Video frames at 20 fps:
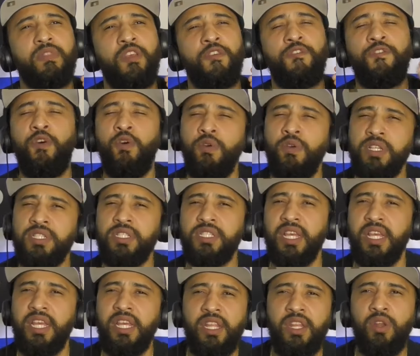focused
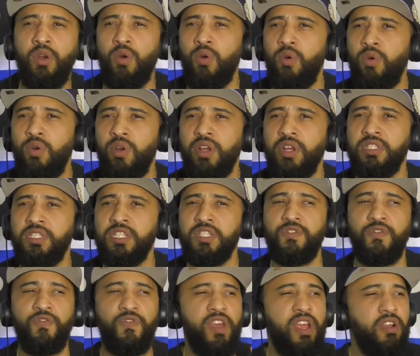in on
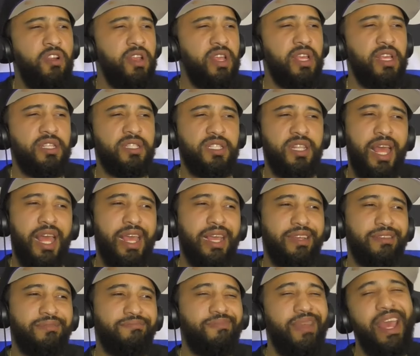just various
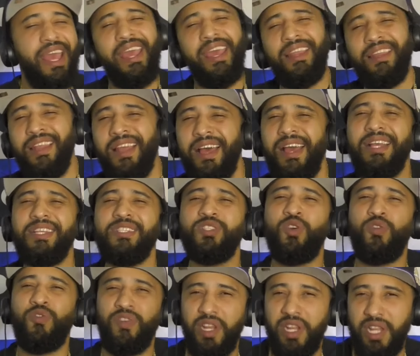like headlines
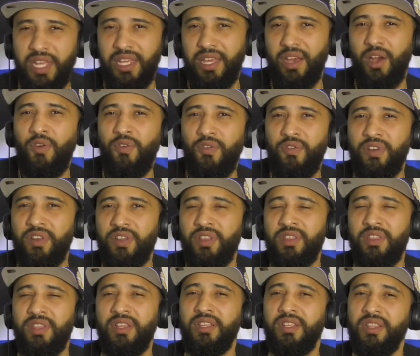over the over
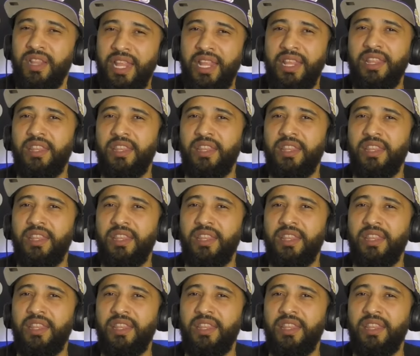the the,